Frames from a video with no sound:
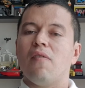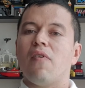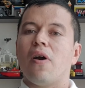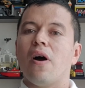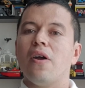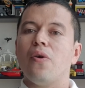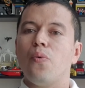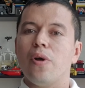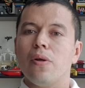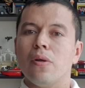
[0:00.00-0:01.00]
of our higher
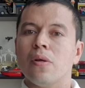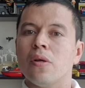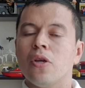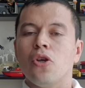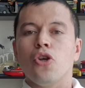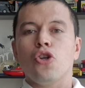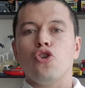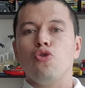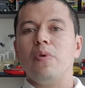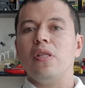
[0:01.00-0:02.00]
will
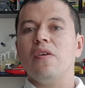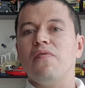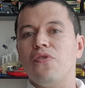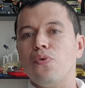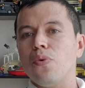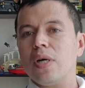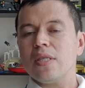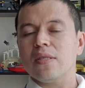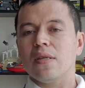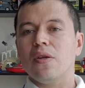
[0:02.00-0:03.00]
to be lived through
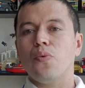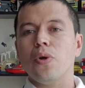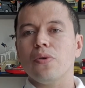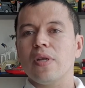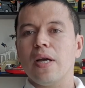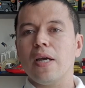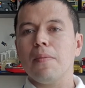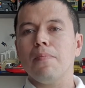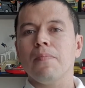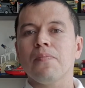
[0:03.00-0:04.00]
us in real
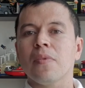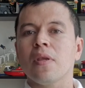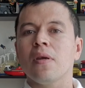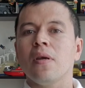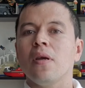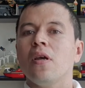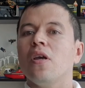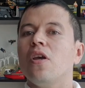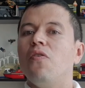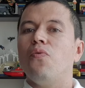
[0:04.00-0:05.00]
time,
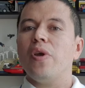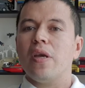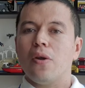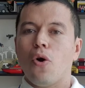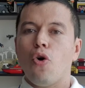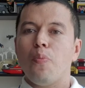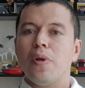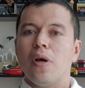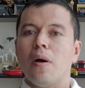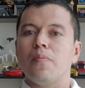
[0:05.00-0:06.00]
if we can
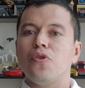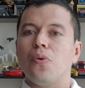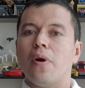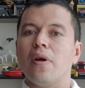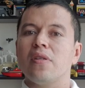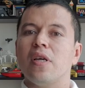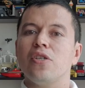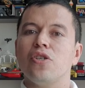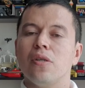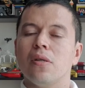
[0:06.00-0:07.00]
open up to our
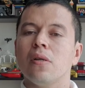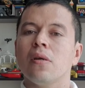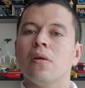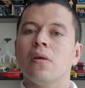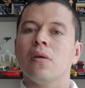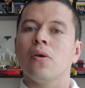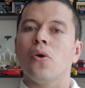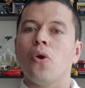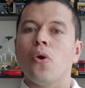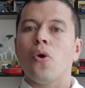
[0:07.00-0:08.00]
attention,
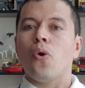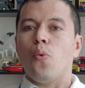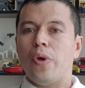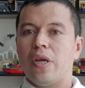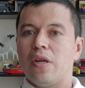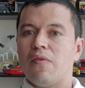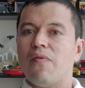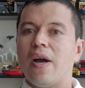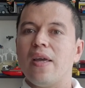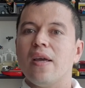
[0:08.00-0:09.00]
we can
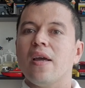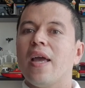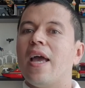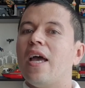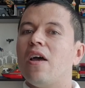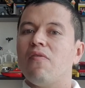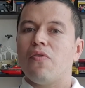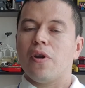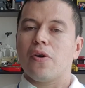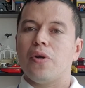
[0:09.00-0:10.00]
invite
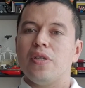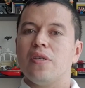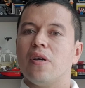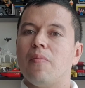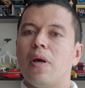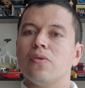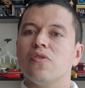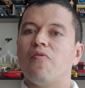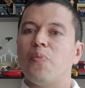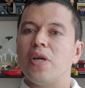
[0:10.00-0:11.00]
ever increasing amounts
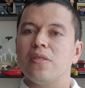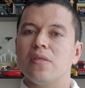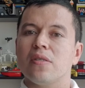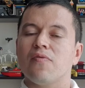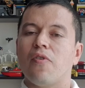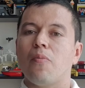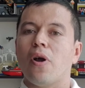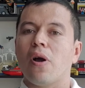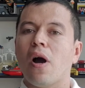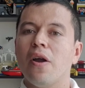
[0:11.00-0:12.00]
of presence from
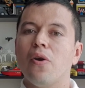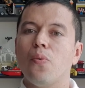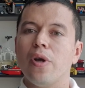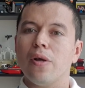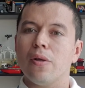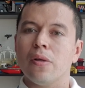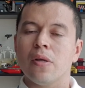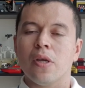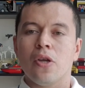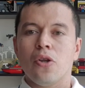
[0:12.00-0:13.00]
our higher will
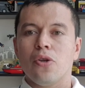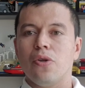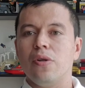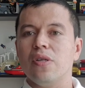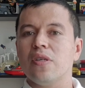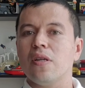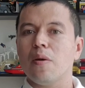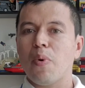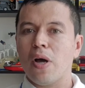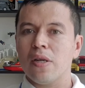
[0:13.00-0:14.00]
to descend
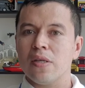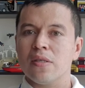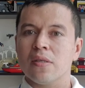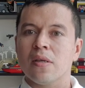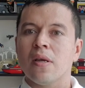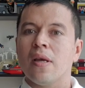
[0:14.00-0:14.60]
upon us